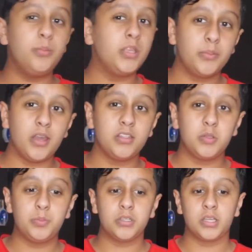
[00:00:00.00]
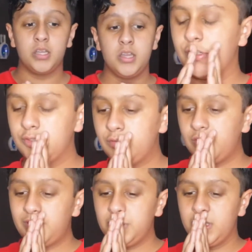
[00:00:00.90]
me about this book. First of
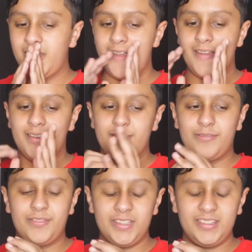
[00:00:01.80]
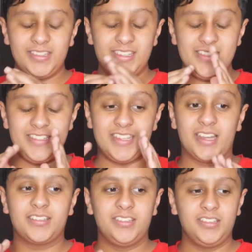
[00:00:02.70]
all, Fitz and
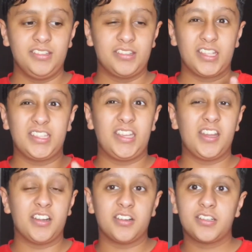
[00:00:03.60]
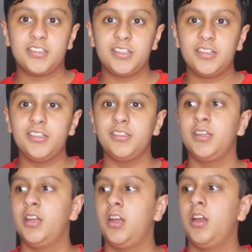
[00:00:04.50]
Dex's, like, characters
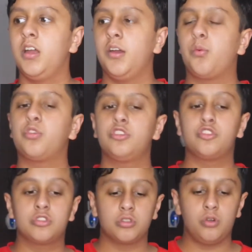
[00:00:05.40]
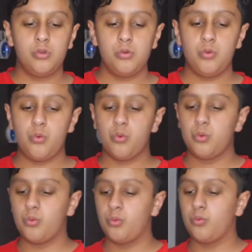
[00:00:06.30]
were so
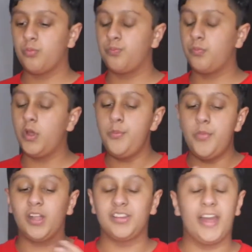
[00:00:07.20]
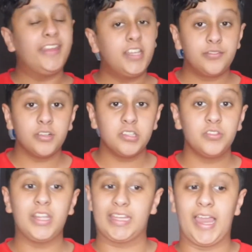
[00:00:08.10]
alike. First of
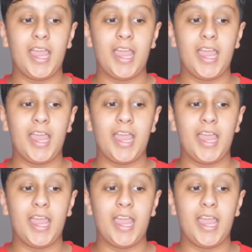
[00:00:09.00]
all, like,